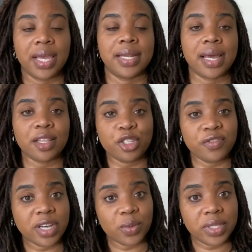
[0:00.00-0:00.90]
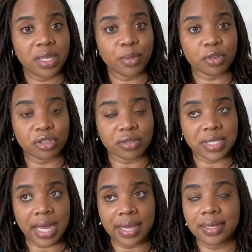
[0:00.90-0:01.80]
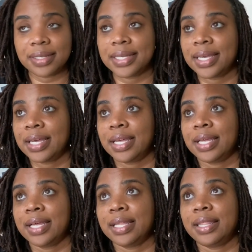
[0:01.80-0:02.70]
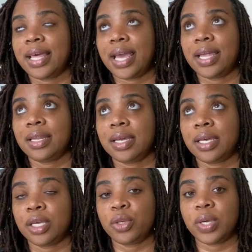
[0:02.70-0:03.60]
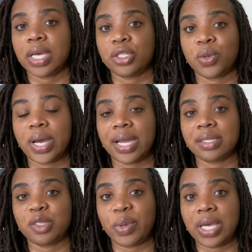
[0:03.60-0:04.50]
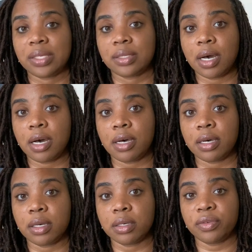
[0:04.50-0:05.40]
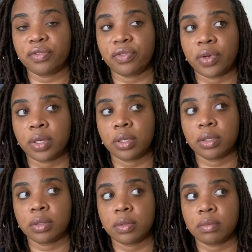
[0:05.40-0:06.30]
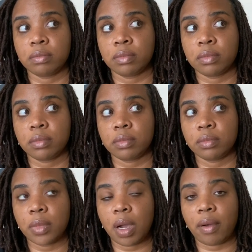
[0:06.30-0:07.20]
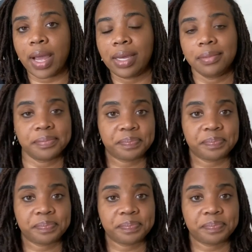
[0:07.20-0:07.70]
now that you've dealt with the emotional side, then you get into a headspace of, all right,